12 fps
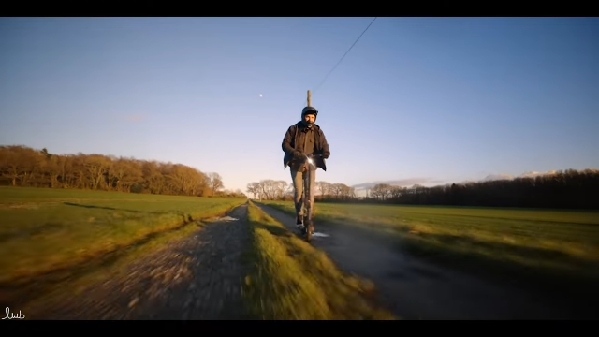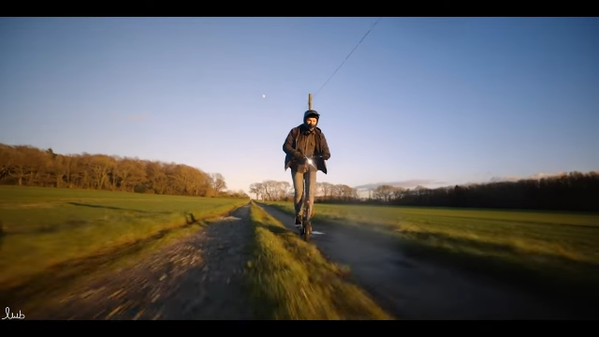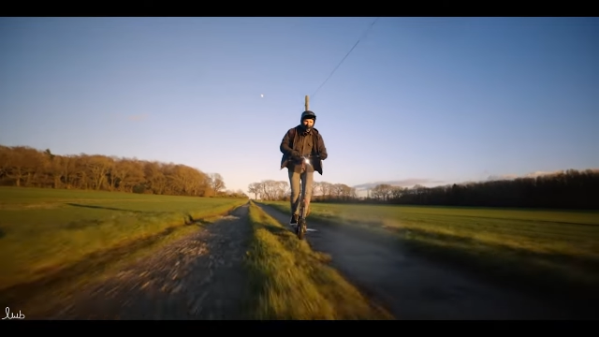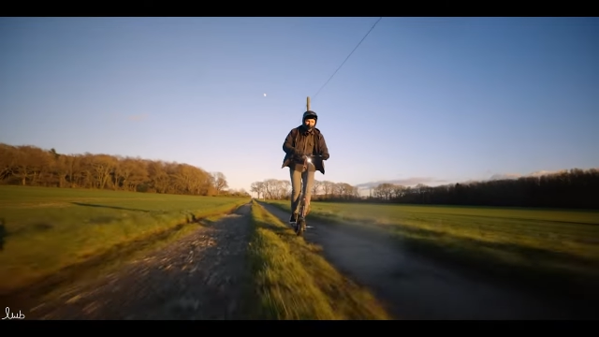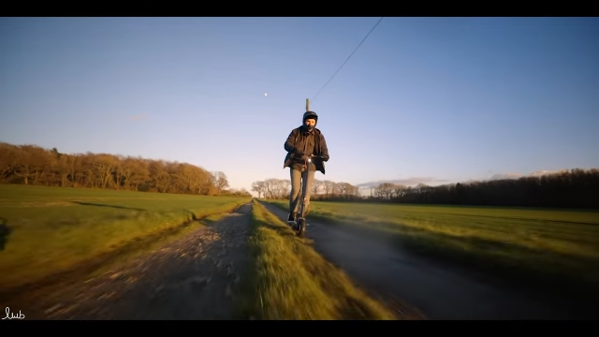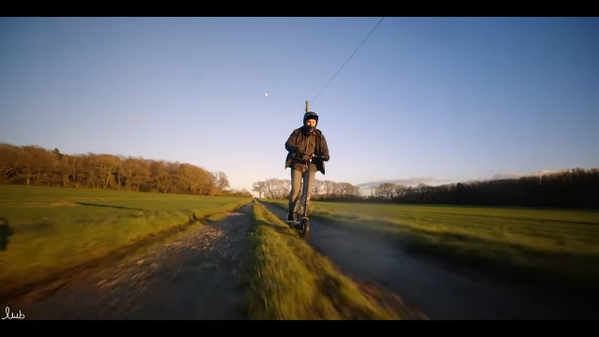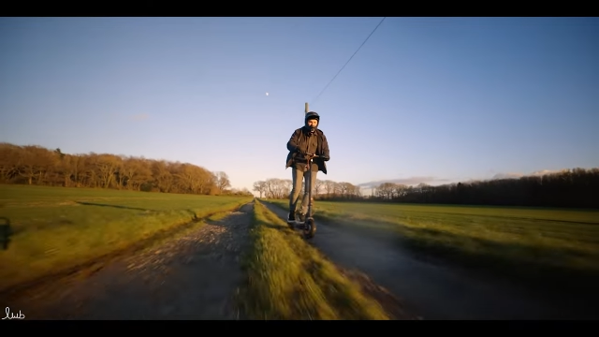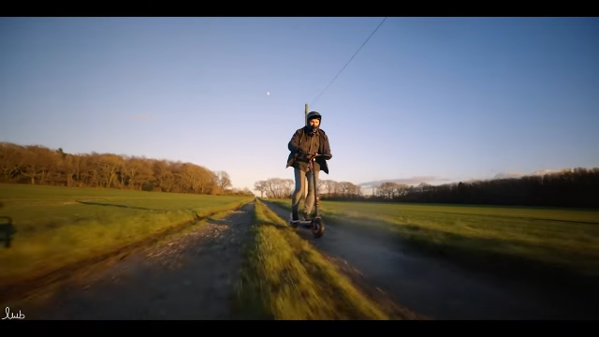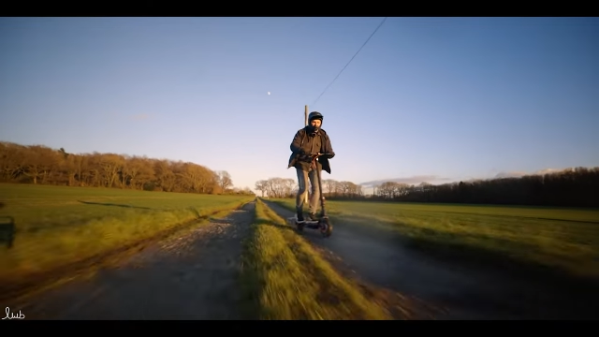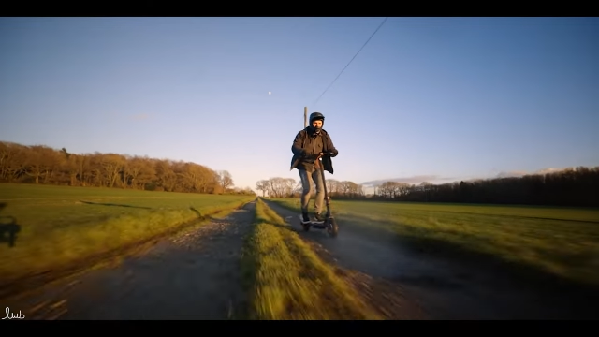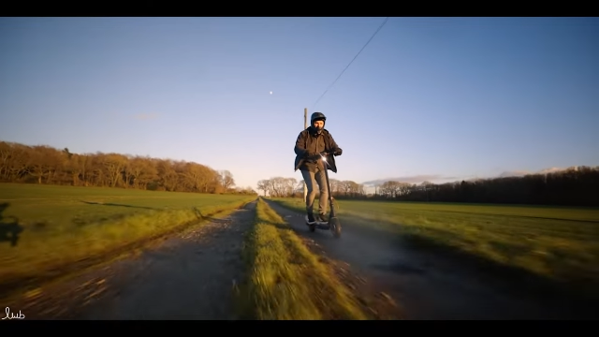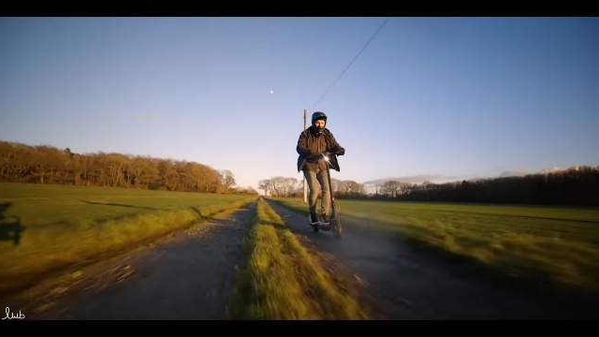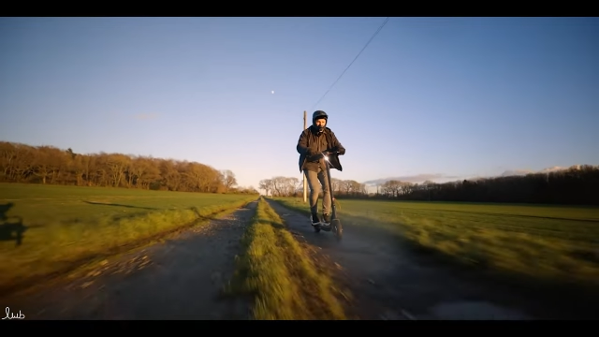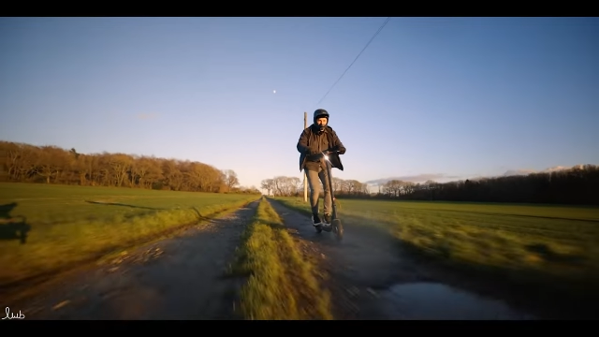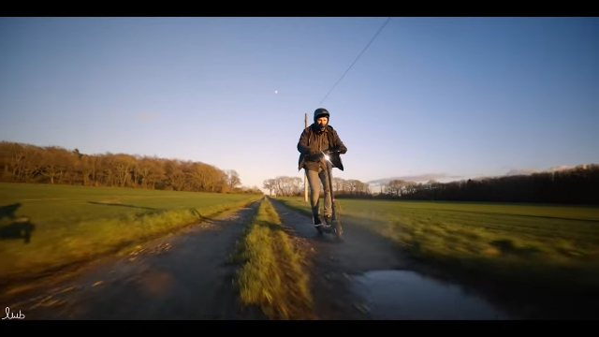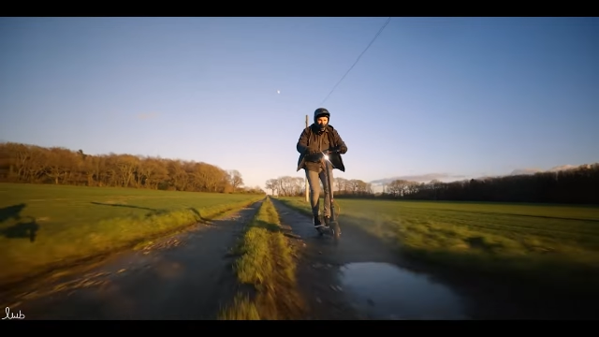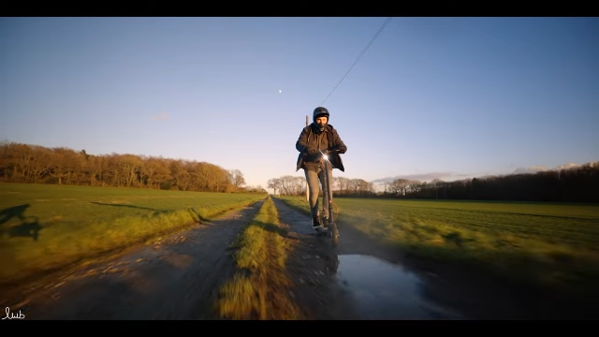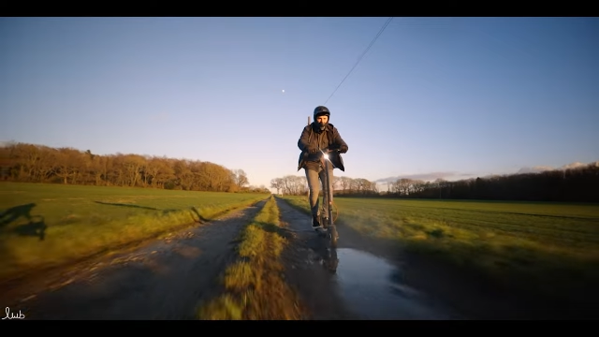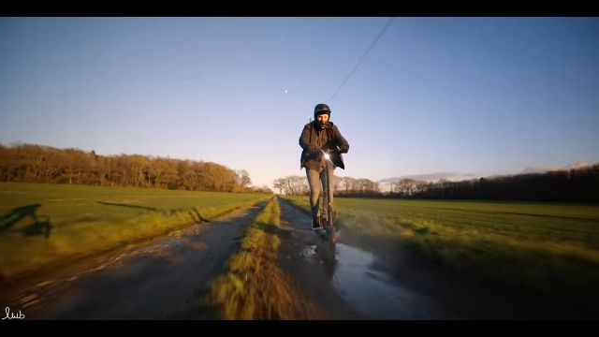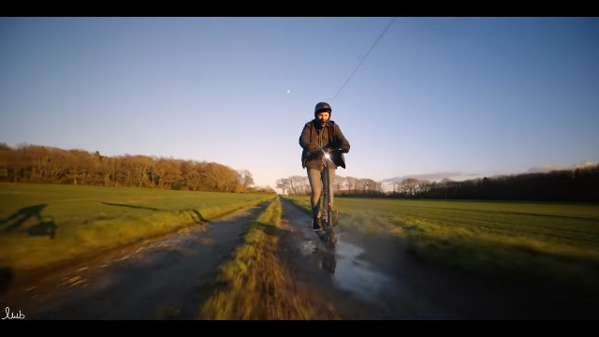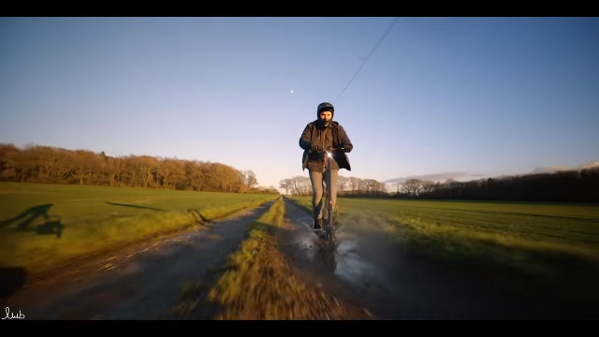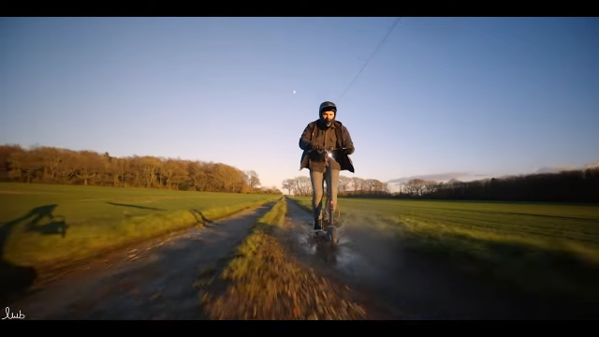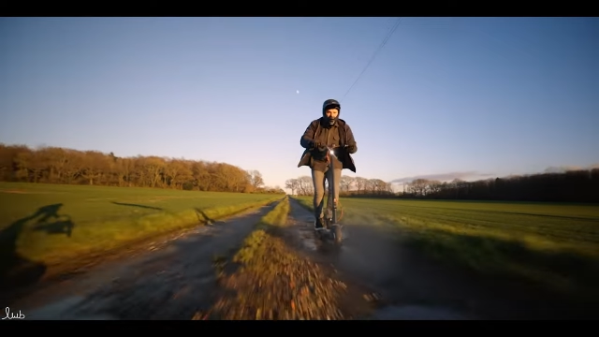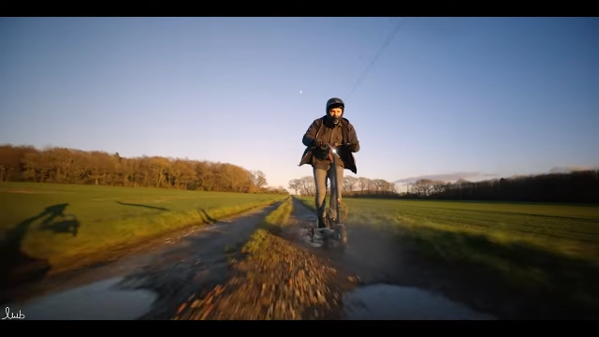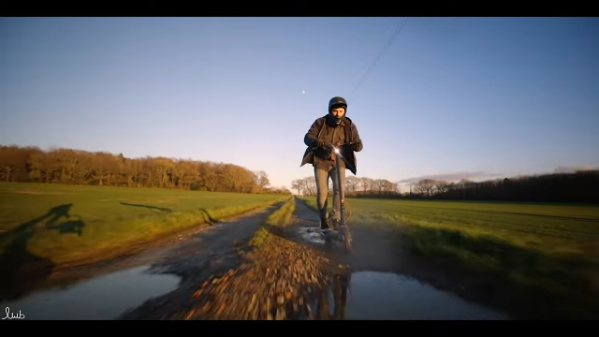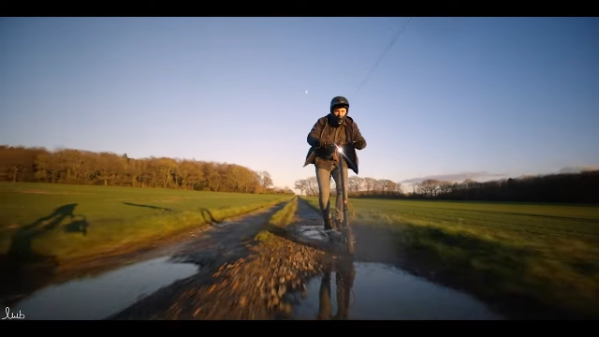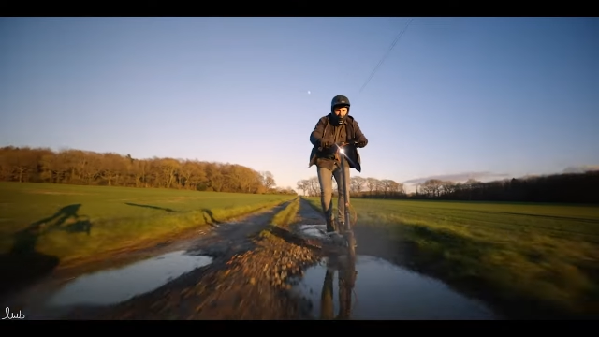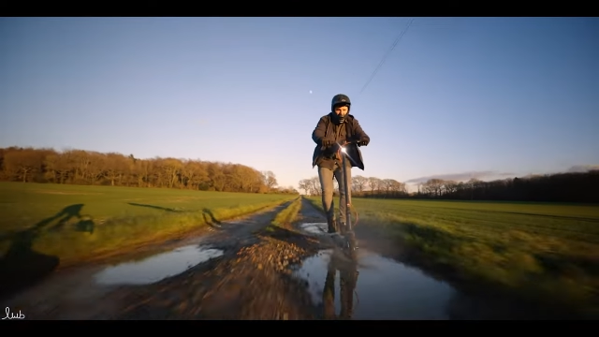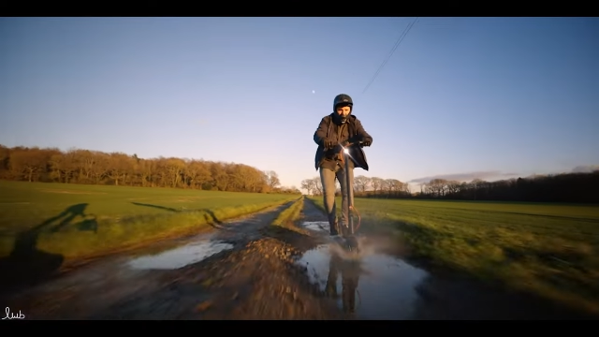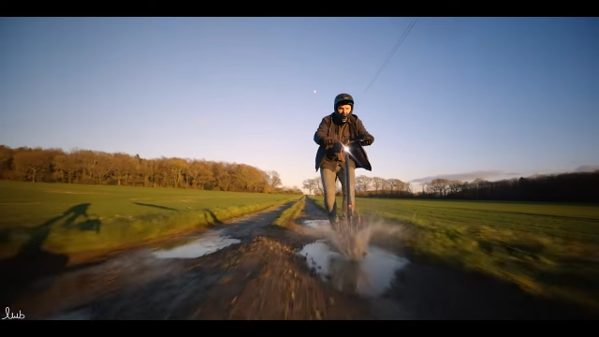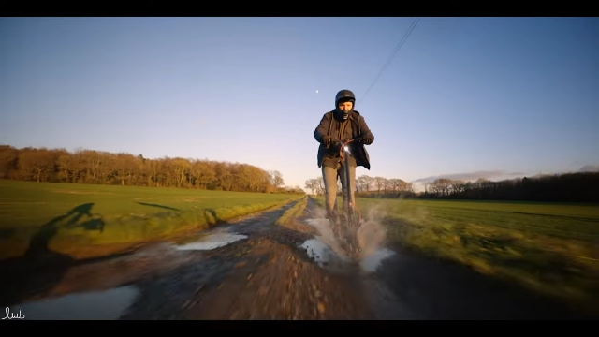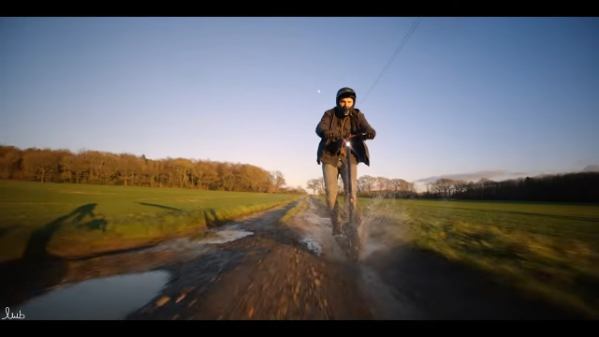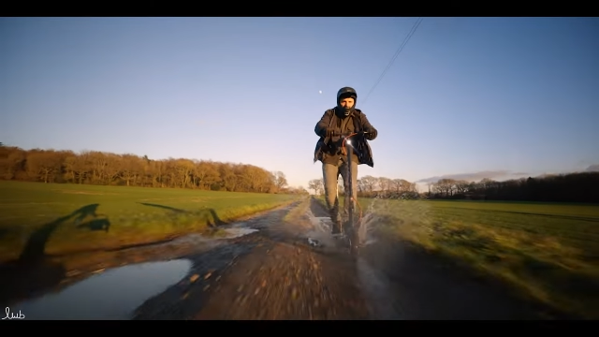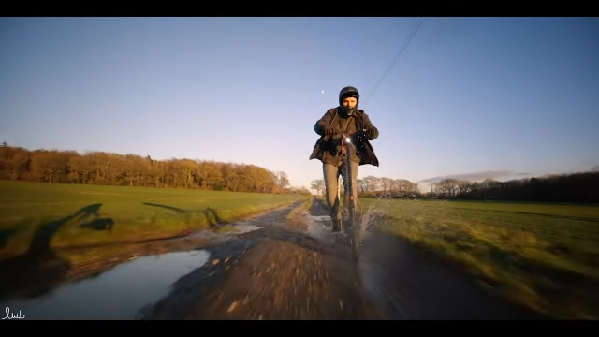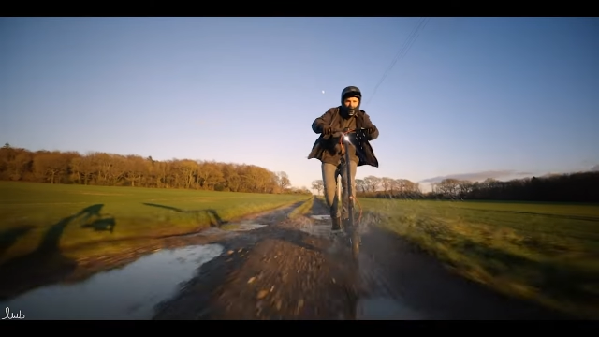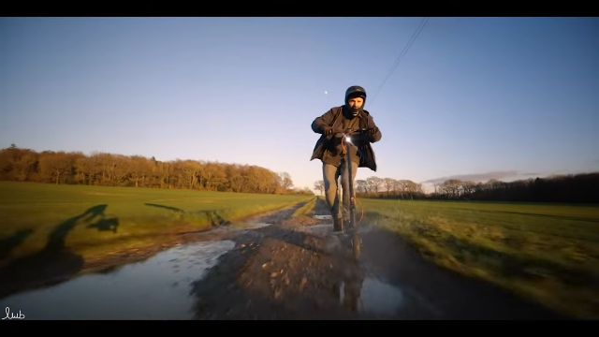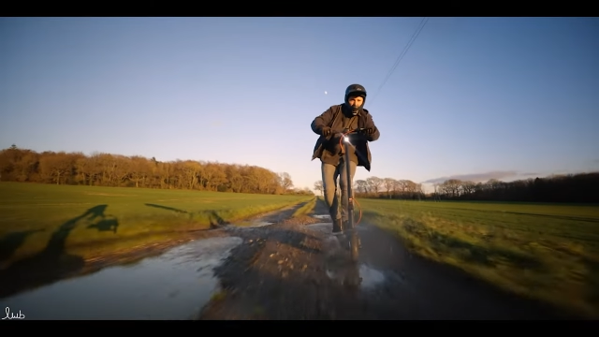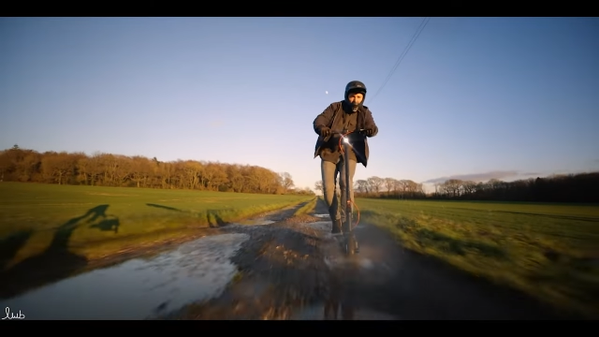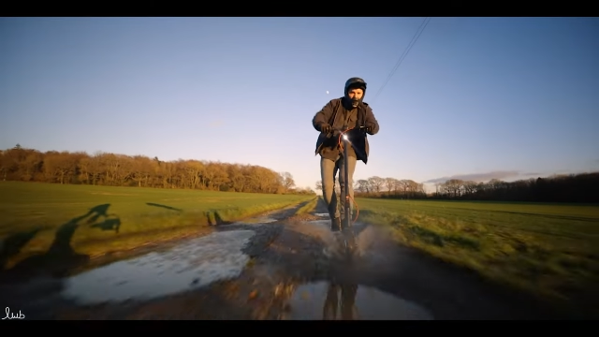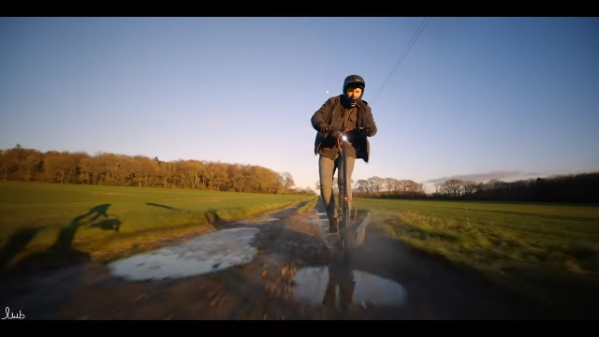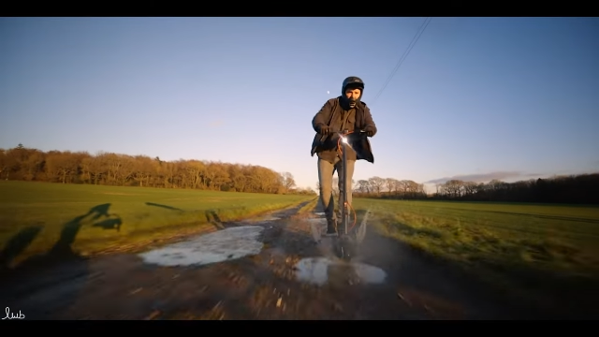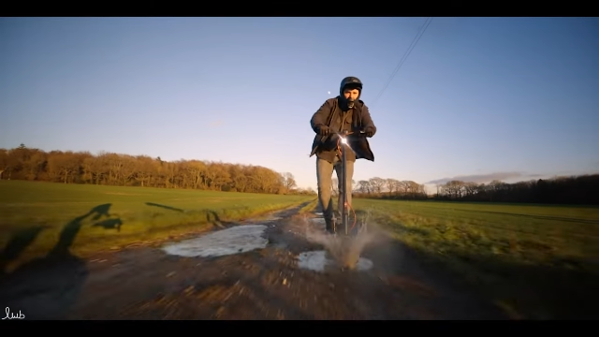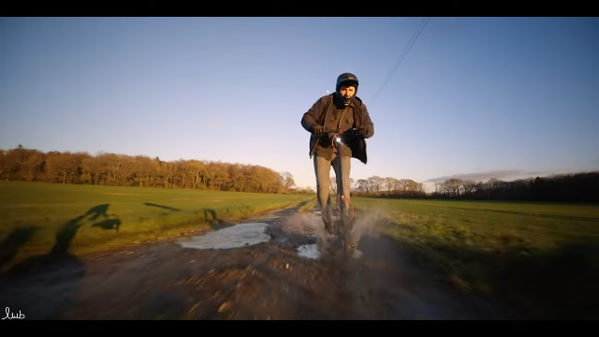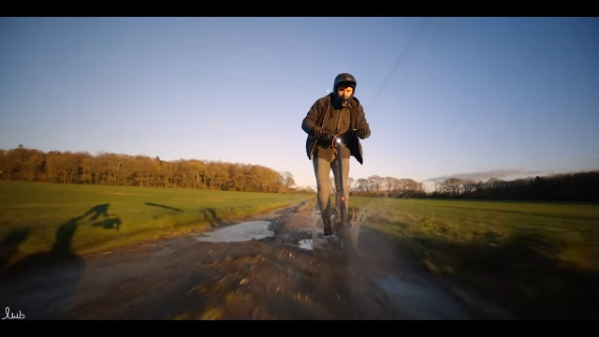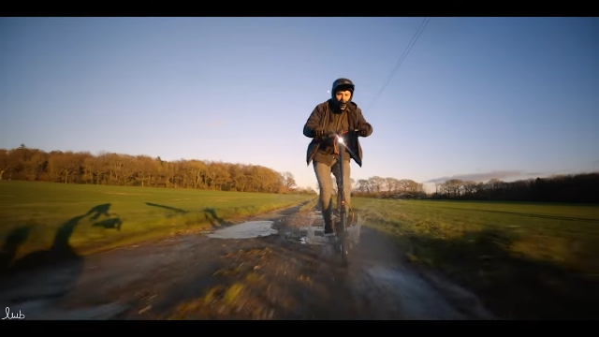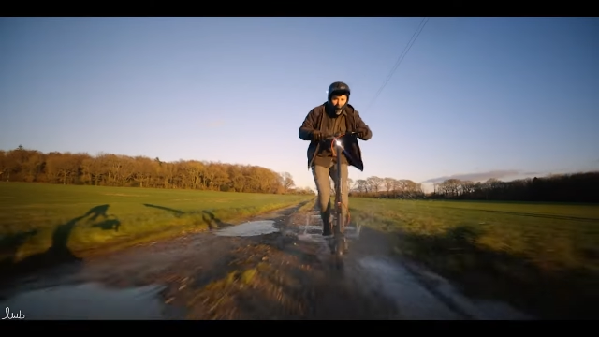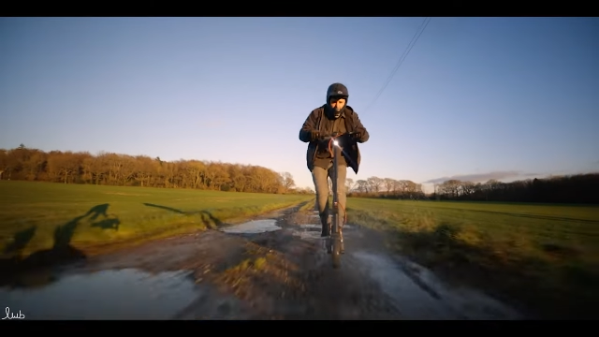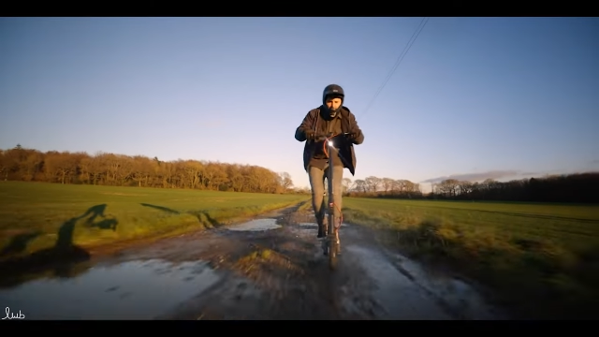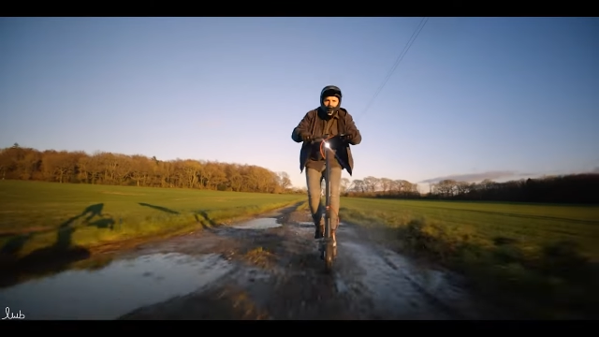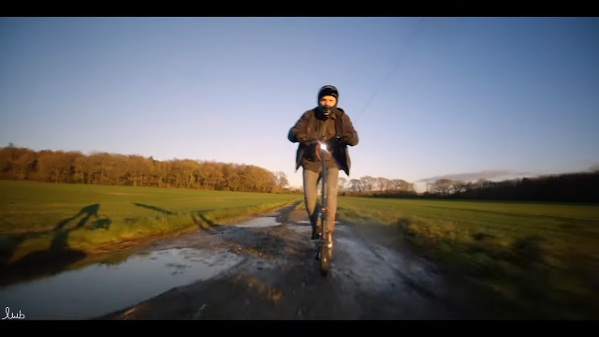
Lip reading: [unreadable: no face in view]